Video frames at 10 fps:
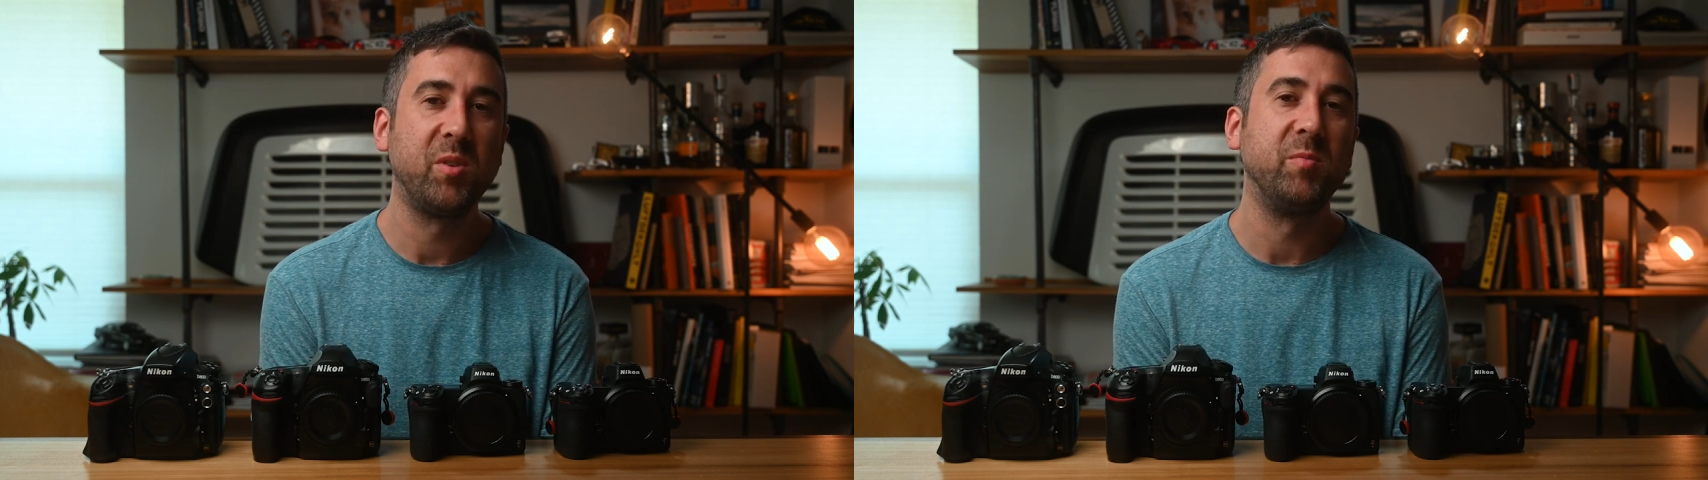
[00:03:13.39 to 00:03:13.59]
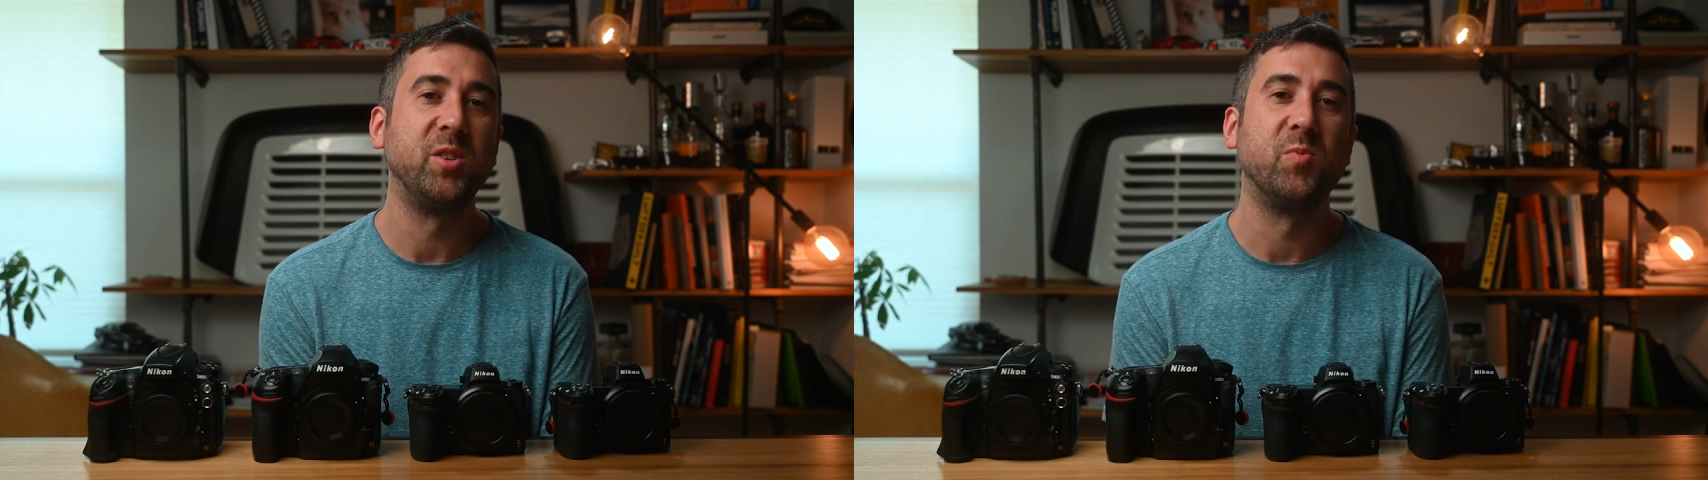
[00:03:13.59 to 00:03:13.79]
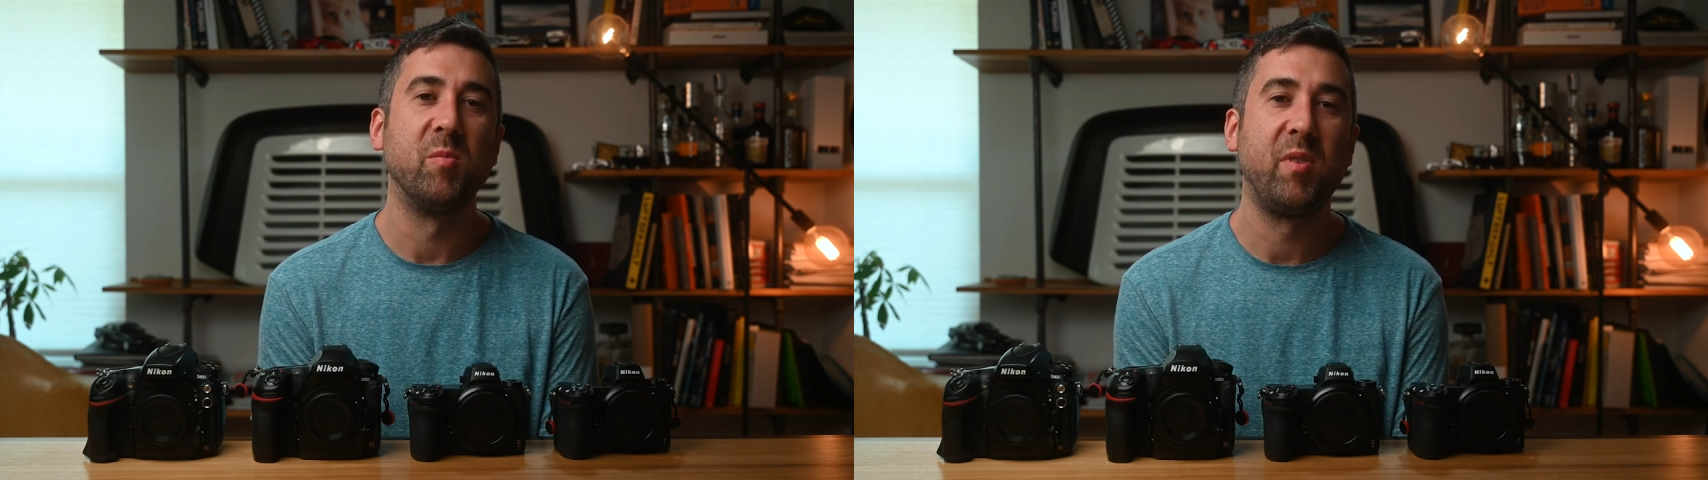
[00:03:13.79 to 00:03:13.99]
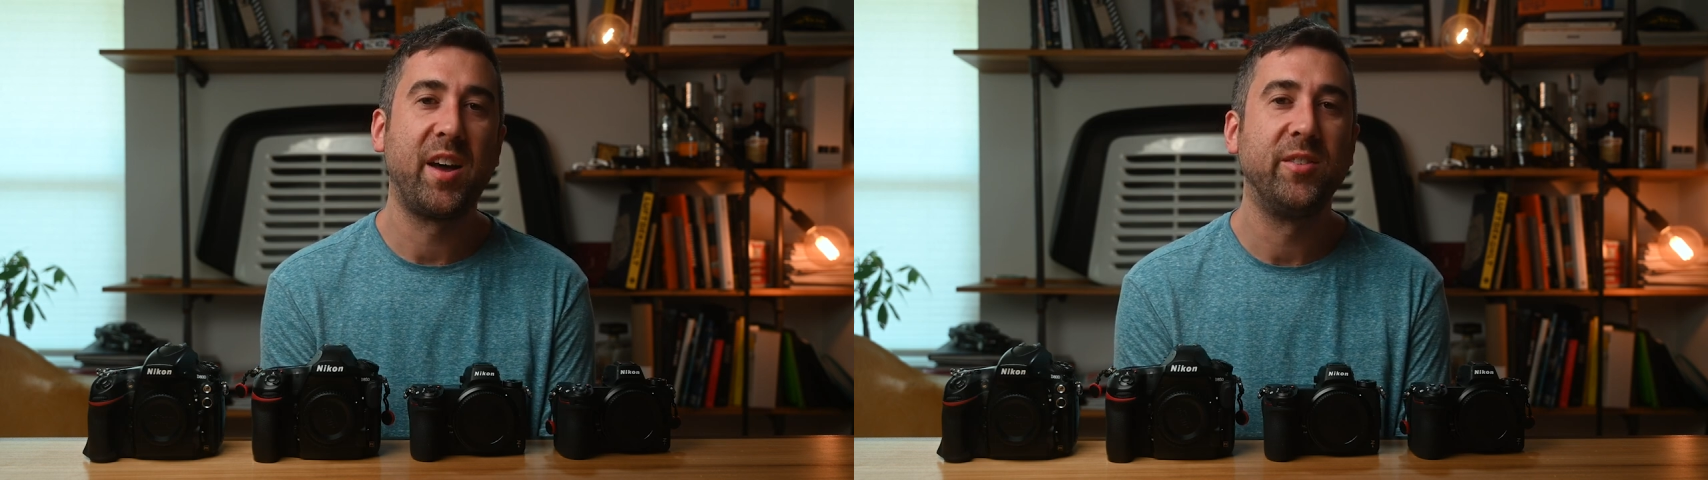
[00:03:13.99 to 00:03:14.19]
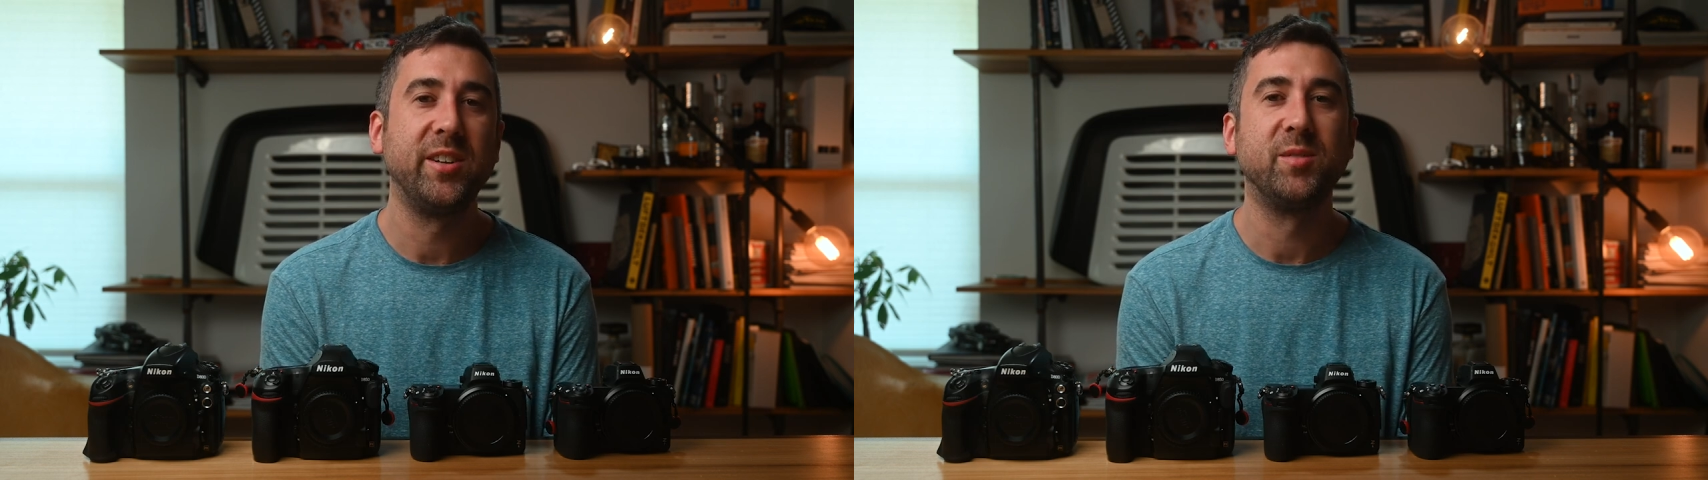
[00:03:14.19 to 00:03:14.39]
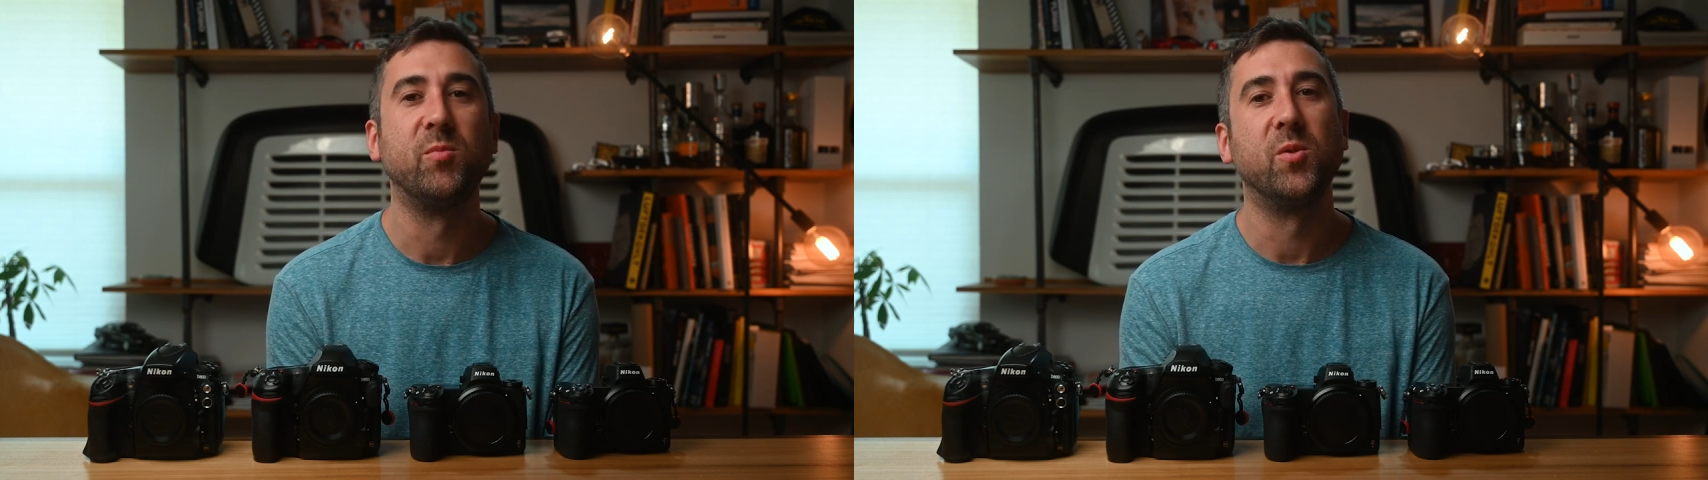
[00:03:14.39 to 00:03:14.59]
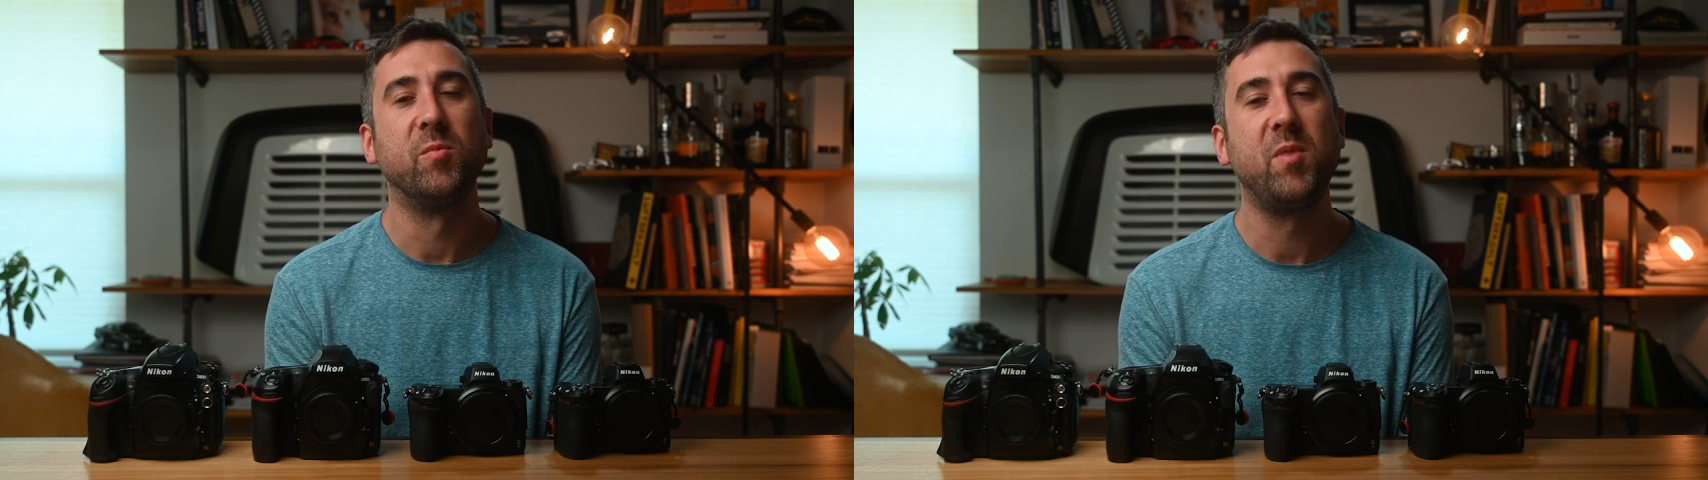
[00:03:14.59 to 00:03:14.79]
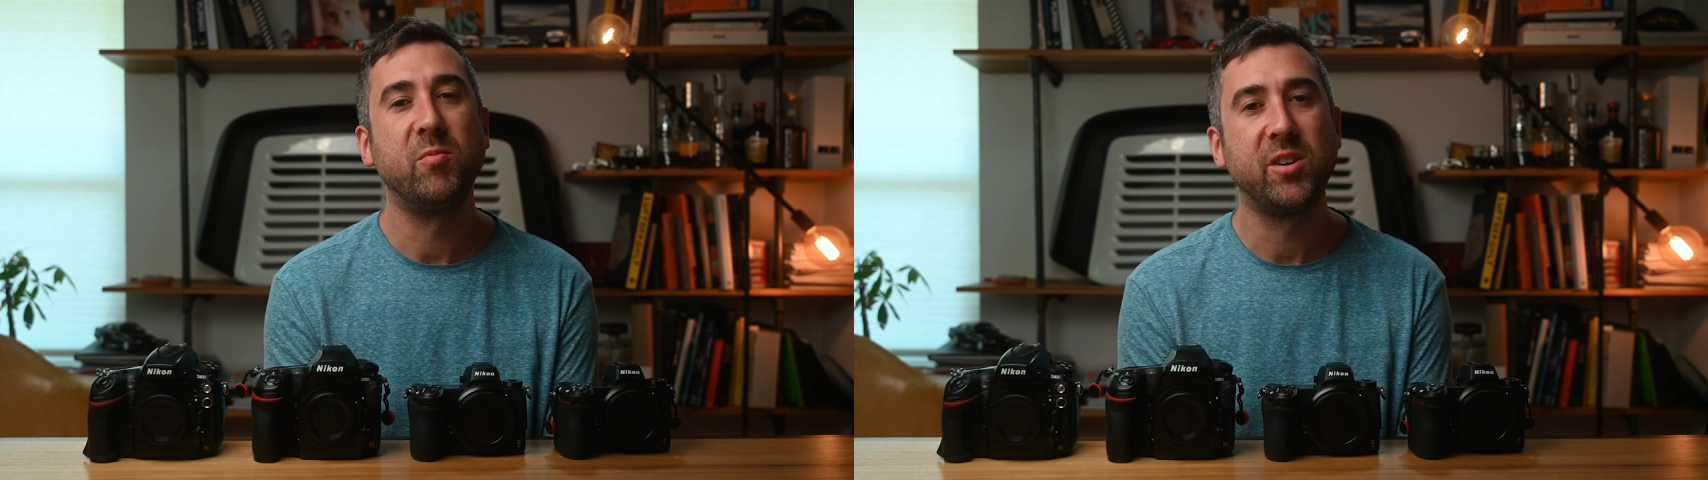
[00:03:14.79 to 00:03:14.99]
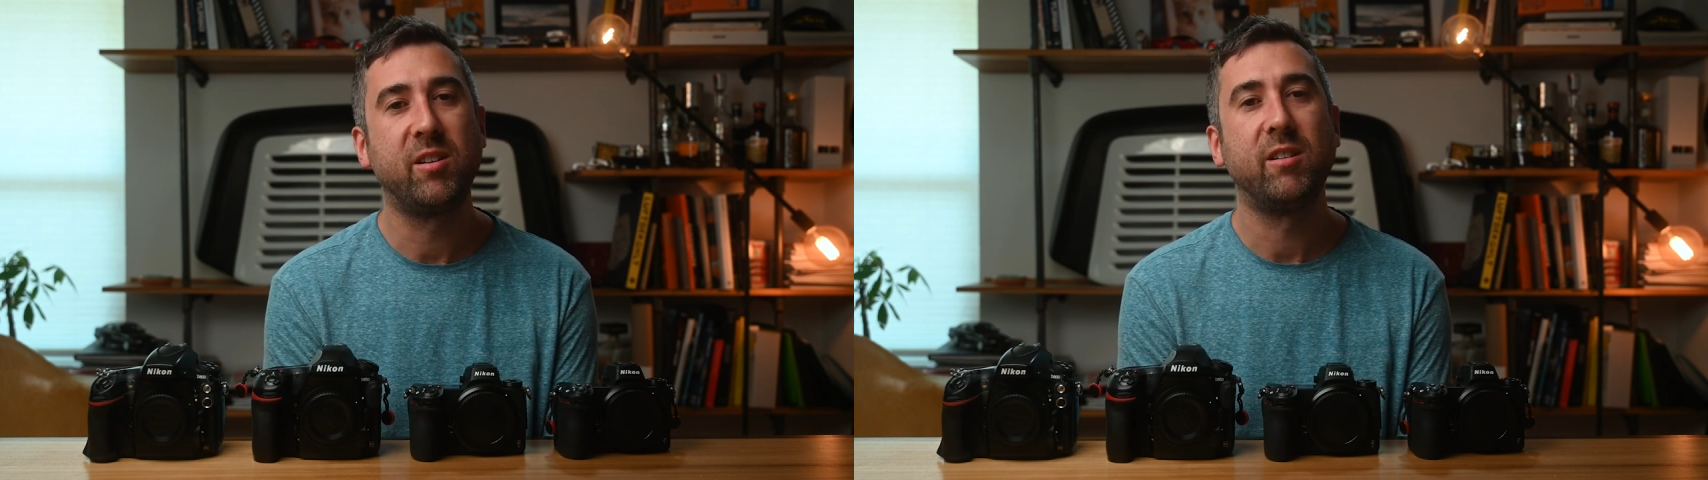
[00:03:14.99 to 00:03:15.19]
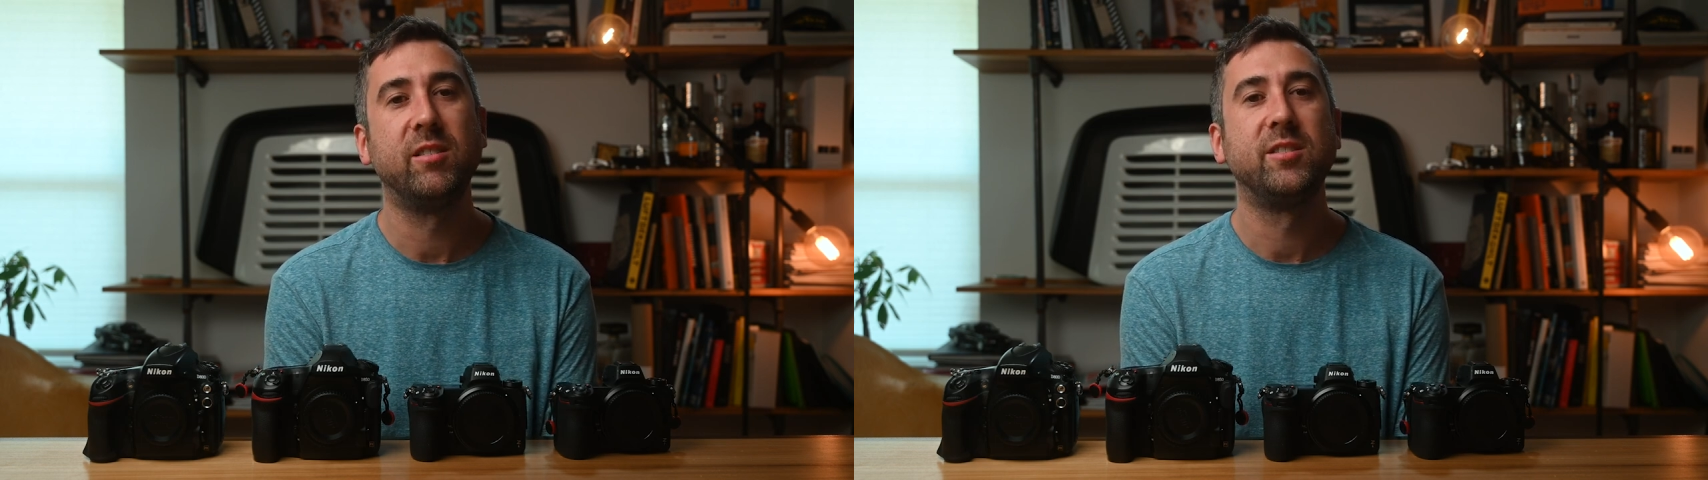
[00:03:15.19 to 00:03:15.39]
but it means more batteries, more memory
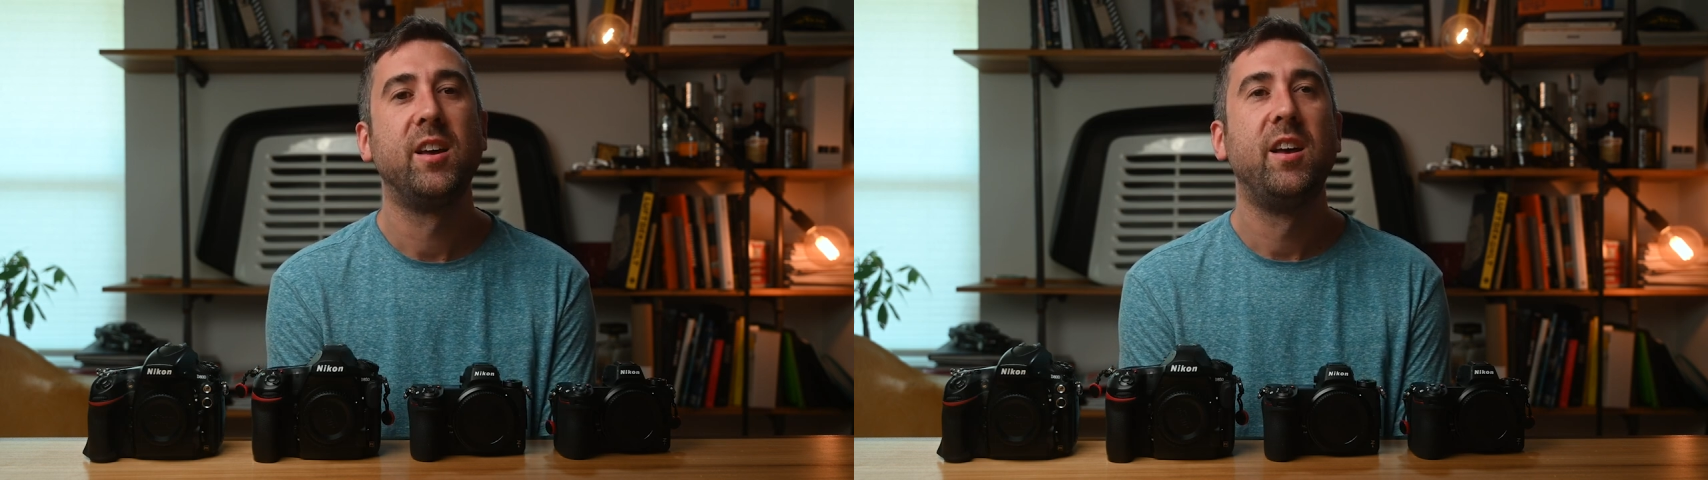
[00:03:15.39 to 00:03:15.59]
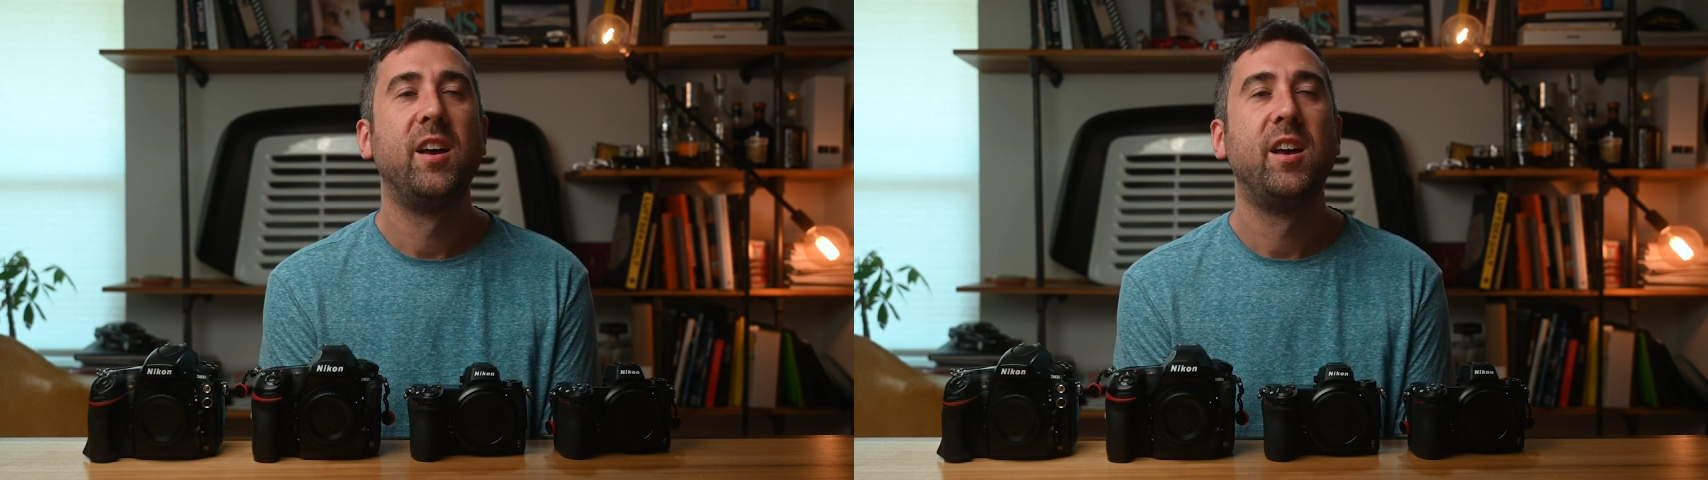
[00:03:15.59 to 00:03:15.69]
cards,